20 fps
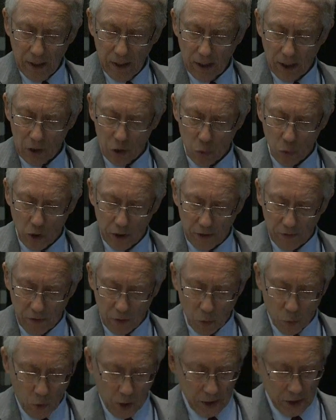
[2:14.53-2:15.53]
as one of
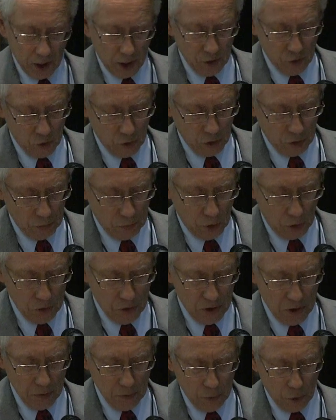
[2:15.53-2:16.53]
the 100
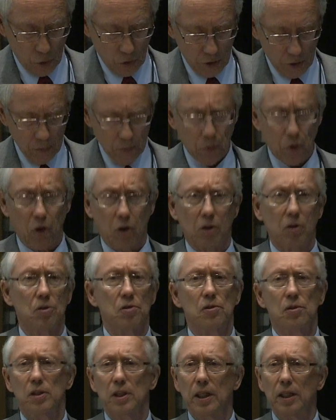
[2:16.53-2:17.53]
most important
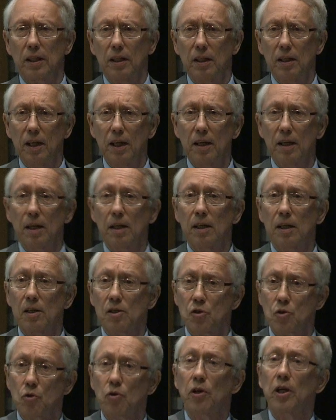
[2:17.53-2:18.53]
books in Canadian
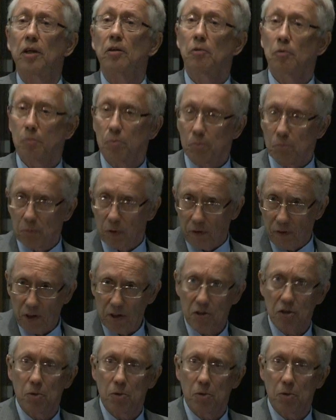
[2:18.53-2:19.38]
history. Professor